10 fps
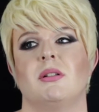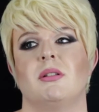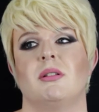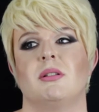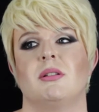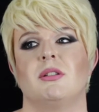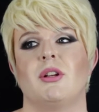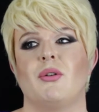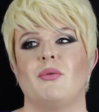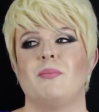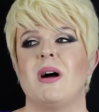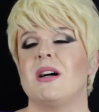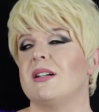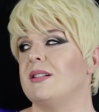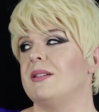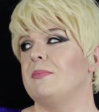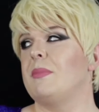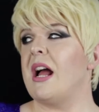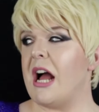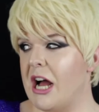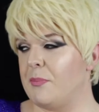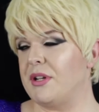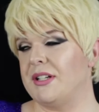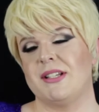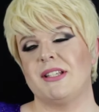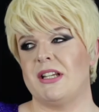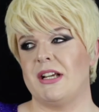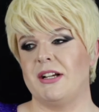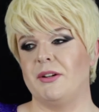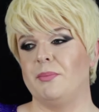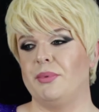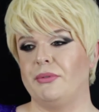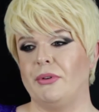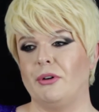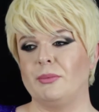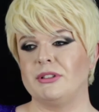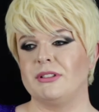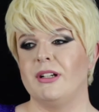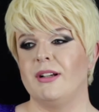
So my happiest time performing,